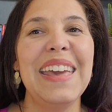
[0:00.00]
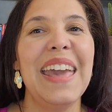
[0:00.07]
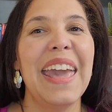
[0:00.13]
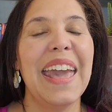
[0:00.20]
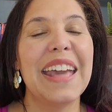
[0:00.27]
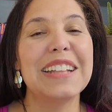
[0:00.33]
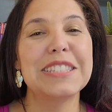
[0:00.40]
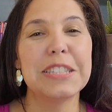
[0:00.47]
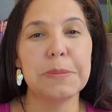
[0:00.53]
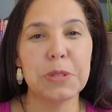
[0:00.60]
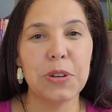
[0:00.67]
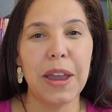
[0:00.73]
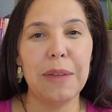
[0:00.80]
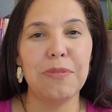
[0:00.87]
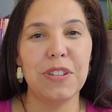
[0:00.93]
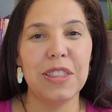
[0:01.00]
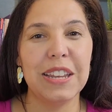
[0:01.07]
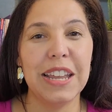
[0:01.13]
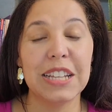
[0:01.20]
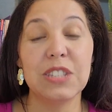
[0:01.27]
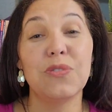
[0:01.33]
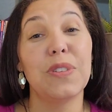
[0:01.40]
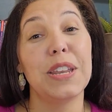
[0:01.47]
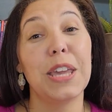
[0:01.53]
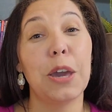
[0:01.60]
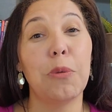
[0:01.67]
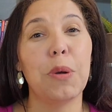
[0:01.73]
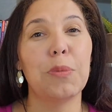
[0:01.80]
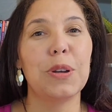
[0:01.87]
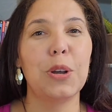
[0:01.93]
and subscribe for the next video
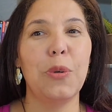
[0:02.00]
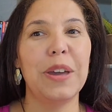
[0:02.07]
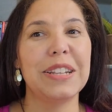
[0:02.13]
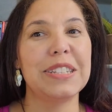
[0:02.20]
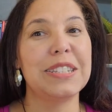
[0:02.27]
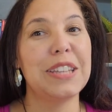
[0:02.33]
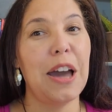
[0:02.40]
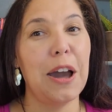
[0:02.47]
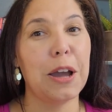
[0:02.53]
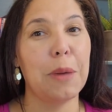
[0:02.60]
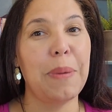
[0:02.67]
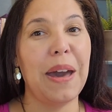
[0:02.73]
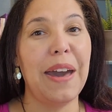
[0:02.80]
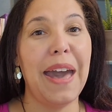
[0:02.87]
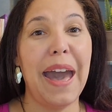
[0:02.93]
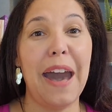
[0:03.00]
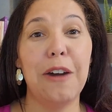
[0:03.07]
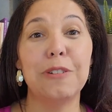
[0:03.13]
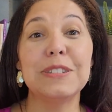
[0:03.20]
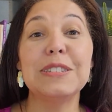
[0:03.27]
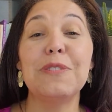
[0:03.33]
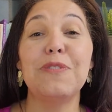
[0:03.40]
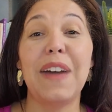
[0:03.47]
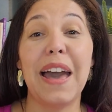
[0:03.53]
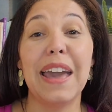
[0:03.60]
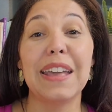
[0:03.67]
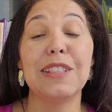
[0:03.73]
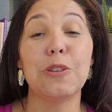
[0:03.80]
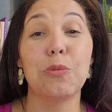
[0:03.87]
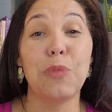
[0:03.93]
where we're going to talk about how to
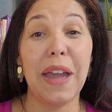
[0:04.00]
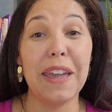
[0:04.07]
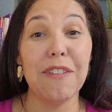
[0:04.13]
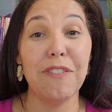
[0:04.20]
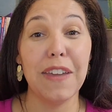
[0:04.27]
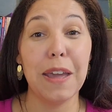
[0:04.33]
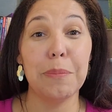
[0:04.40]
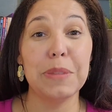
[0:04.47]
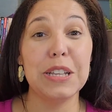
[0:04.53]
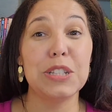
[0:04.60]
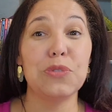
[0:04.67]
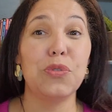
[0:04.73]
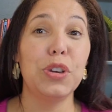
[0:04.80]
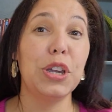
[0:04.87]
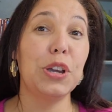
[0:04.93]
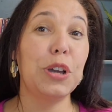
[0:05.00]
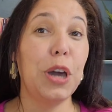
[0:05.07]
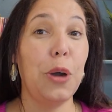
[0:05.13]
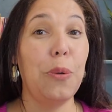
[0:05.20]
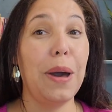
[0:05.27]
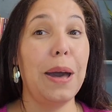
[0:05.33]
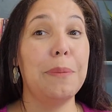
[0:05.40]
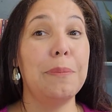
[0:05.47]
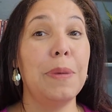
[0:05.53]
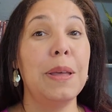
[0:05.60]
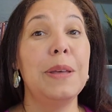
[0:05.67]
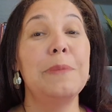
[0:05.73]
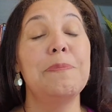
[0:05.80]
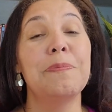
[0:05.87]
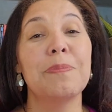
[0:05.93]
find the right families for your co-op,
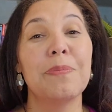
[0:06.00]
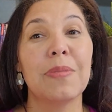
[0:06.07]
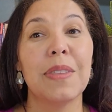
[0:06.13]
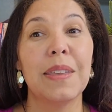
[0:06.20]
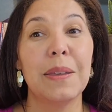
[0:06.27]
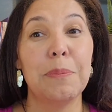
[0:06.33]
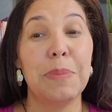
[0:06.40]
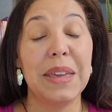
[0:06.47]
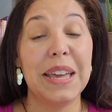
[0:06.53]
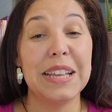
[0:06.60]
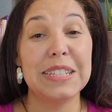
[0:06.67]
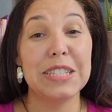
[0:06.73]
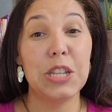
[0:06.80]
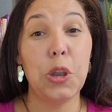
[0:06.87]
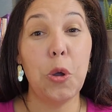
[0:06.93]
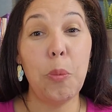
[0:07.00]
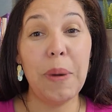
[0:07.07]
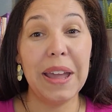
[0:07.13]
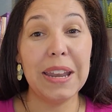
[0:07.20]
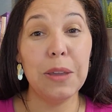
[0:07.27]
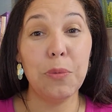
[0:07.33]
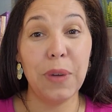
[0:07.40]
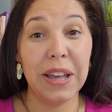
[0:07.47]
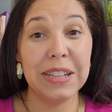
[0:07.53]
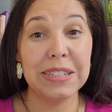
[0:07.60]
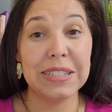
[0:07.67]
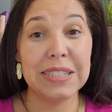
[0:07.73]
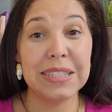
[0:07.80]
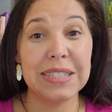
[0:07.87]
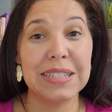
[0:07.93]
because nobody
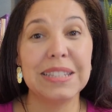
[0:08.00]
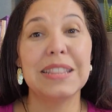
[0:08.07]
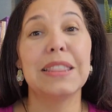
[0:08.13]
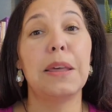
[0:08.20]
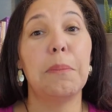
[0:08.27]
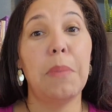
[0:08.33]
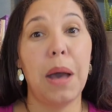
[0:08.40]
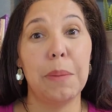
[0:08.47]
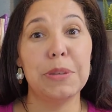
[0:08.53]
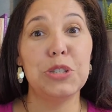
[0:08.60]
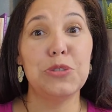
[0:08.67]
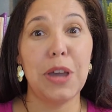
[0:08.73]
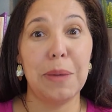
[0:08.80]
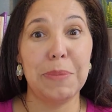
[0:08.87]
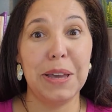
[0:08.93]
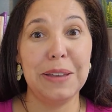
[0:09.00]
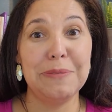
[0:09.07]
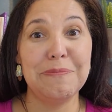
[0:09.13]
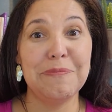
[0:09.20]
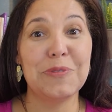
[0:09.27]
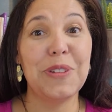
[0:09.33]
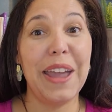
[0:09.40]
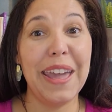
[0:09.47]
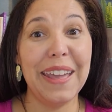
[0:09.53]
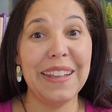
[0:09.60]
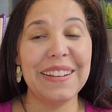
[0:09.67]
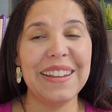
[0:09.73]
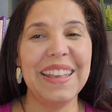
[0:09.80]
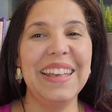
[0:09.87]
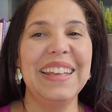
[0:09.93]
wants the mama drama,
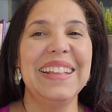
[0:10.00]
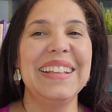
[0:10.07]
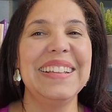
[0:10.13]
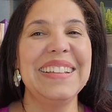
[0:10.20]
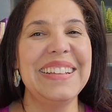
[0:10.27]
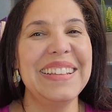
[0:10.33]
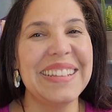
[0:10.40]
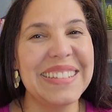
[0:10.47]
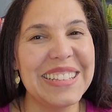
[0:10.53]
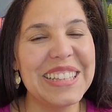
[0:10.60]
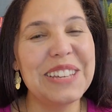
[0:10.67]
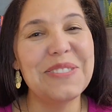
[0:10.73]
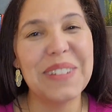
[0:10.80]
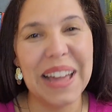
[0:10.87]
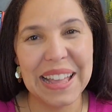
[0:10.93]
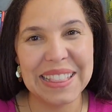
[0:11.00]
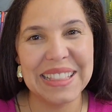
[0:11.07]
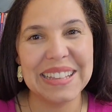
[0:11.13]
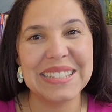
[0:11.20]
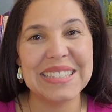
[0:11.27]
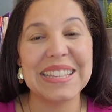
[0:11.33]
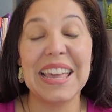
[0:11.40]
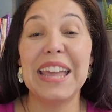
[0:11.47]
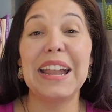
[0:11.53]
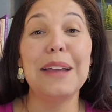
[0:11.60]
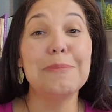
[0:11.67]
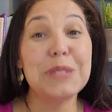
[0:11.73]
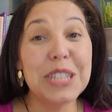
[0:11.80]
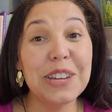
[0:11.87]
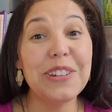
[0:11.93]
right? You've got this, and
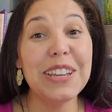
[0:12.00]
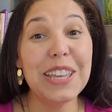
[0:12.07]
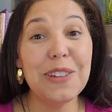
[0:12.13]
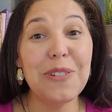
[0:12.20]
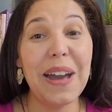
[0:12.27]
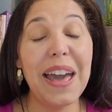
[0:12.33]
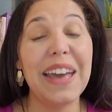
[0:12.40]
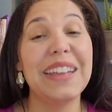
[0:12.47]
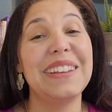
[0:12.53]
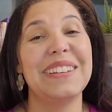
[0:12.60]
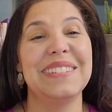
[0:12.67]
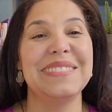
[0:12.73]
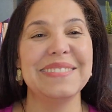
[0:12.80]
I'm cheering you on.